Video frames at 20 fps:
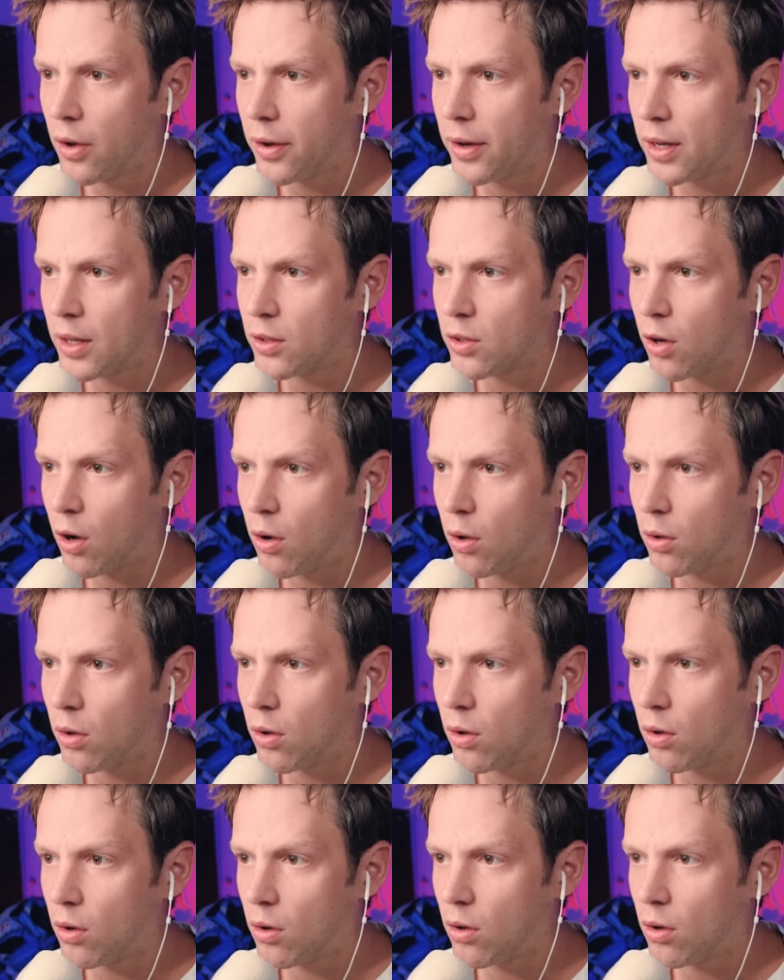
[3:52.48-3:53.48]
It's all.
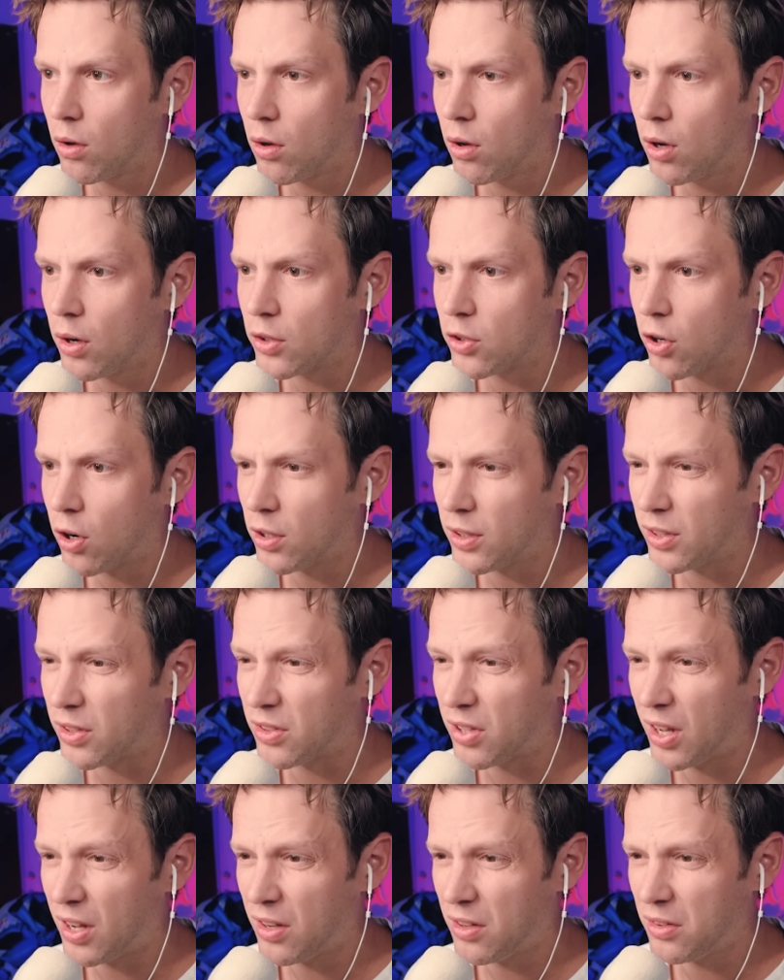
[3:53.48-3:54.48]
Uh, it's hard to
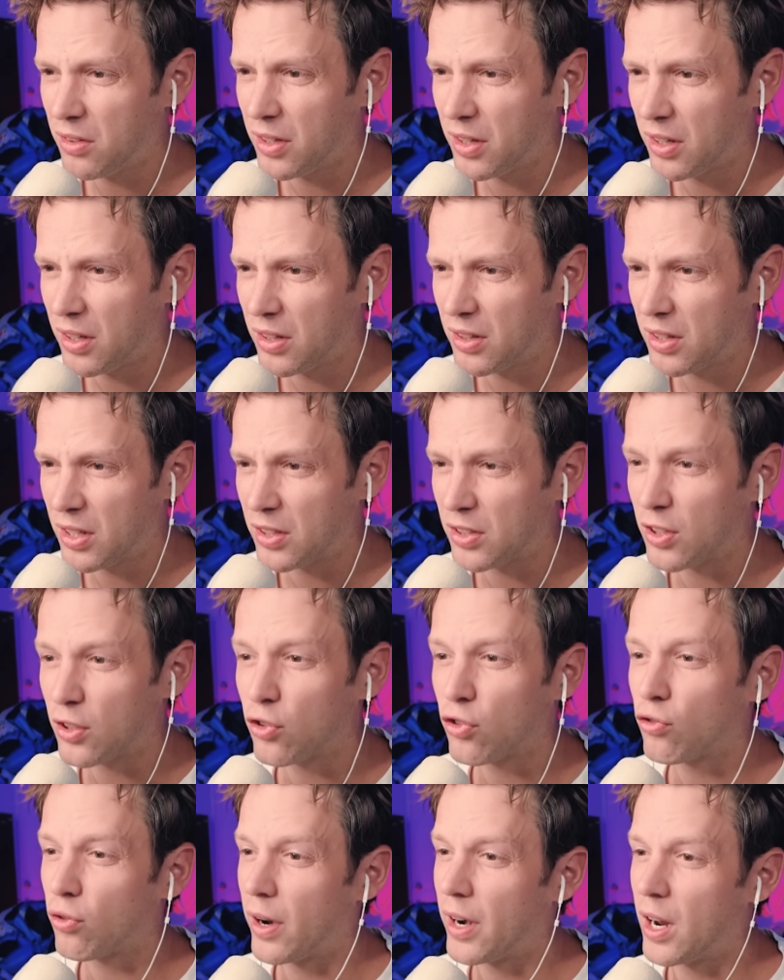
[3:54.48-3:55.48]
tell. This is
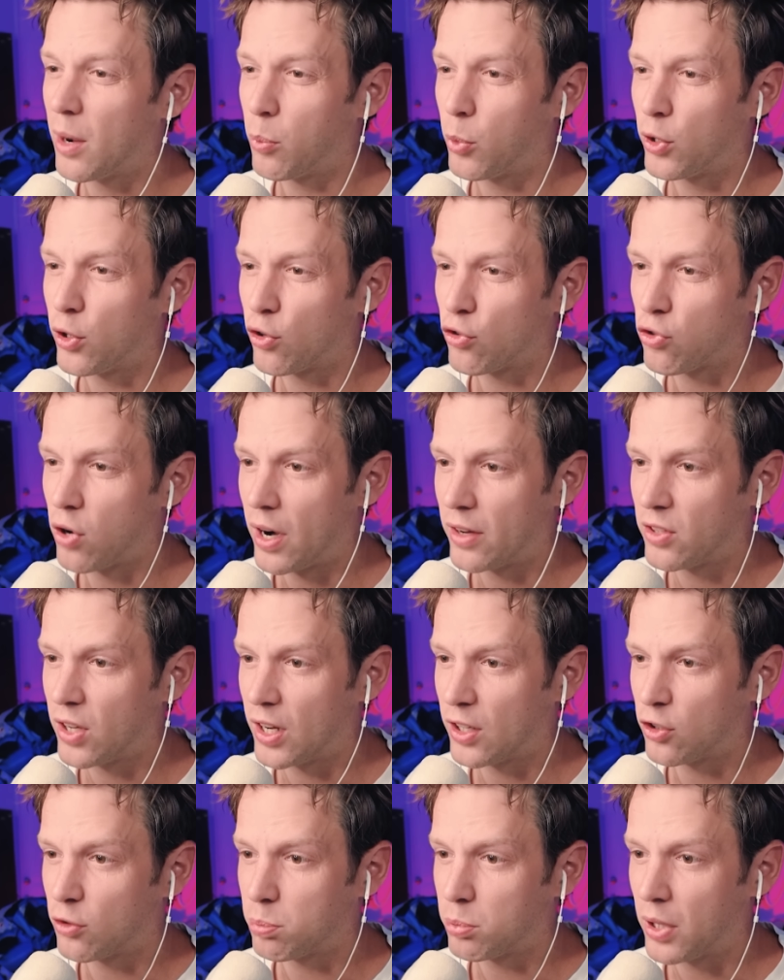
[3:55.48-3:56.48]
straight up when you're trying to
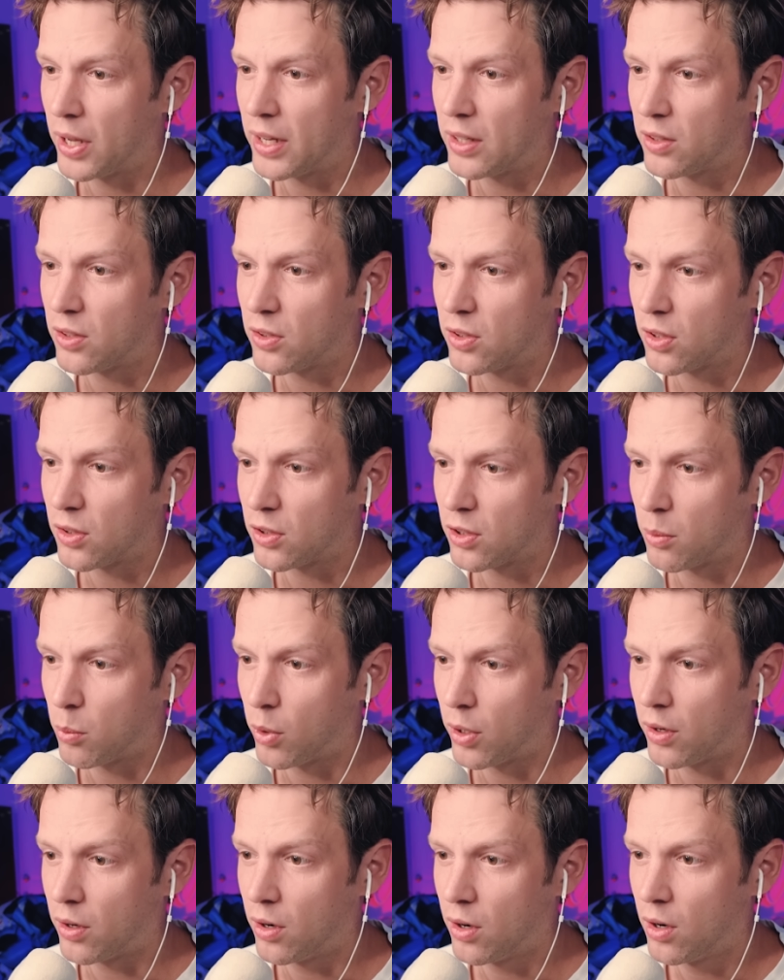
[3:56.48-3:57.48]
explain to
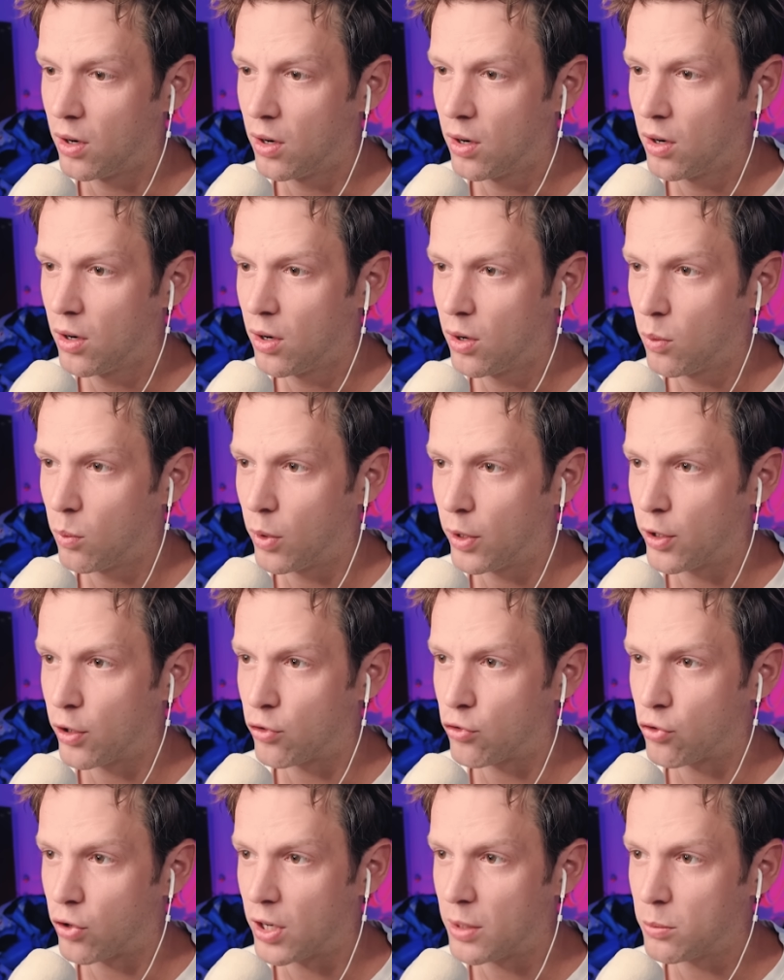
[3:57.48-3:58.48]
someone what your
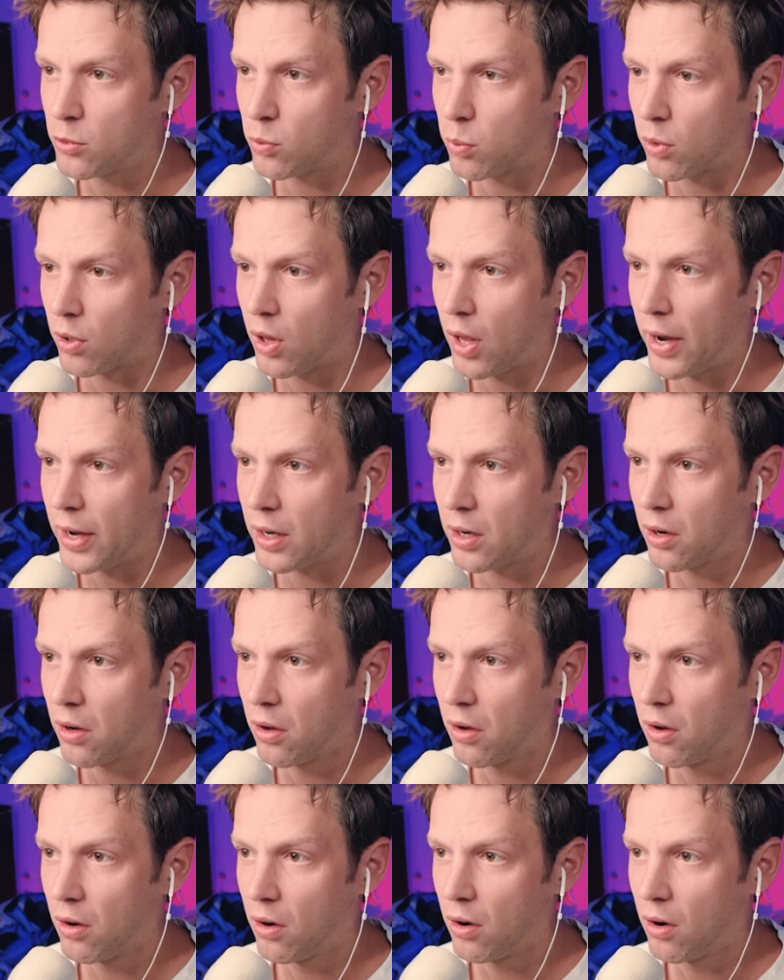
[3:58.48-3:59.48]
dreams were like.
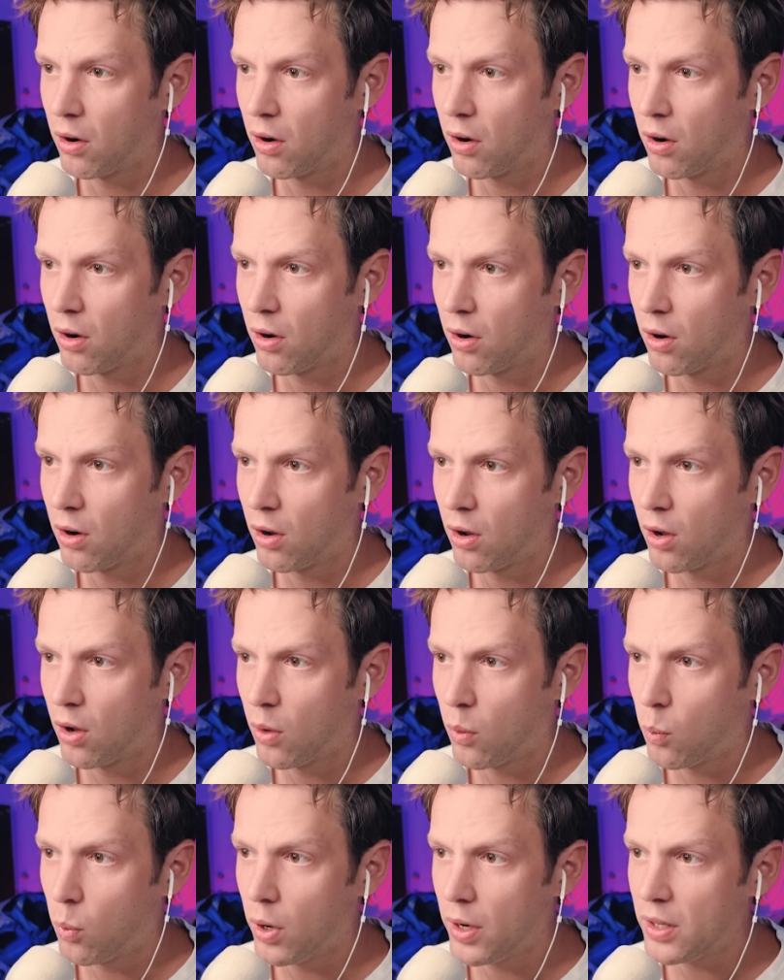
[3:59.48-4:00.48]

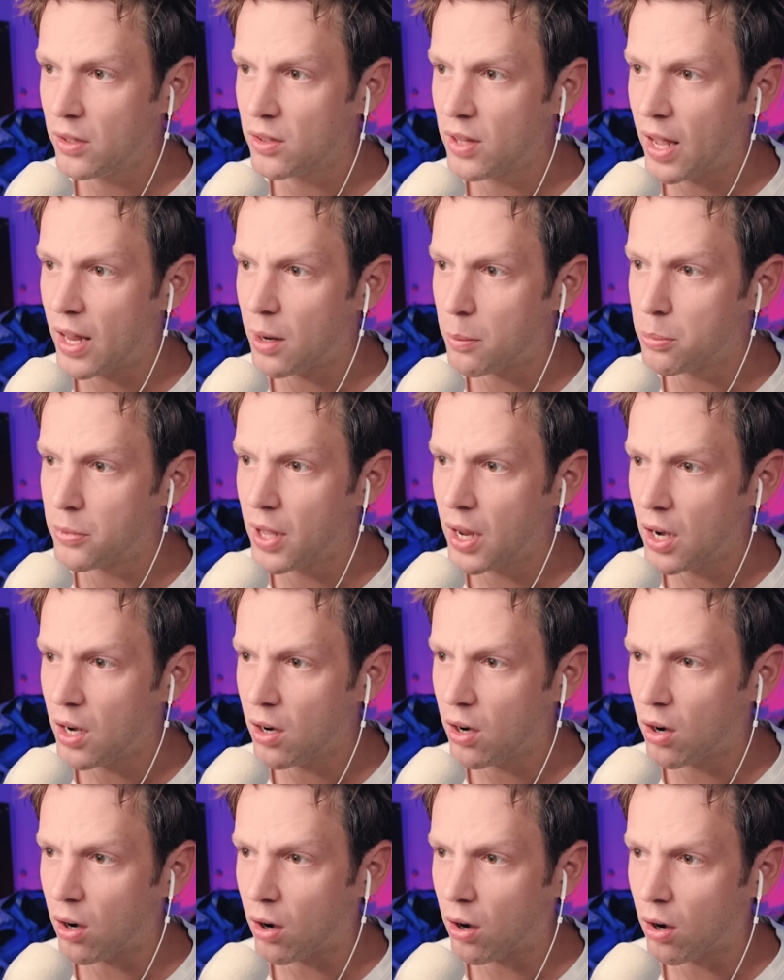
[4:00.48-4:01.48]
What is that up
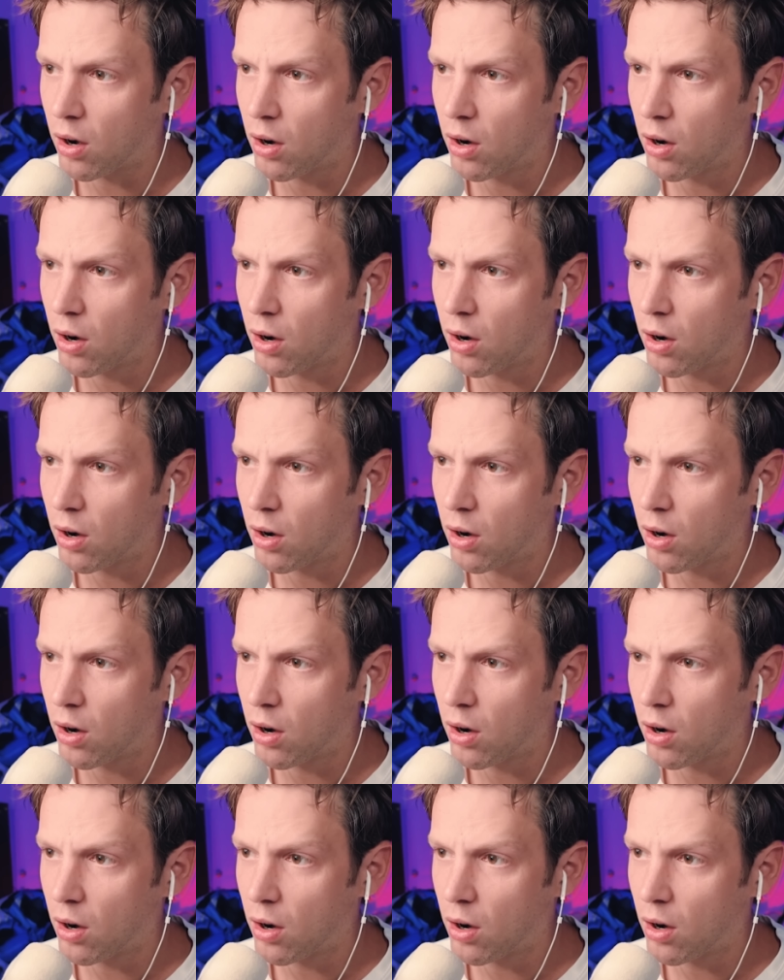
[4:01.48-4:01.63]
there?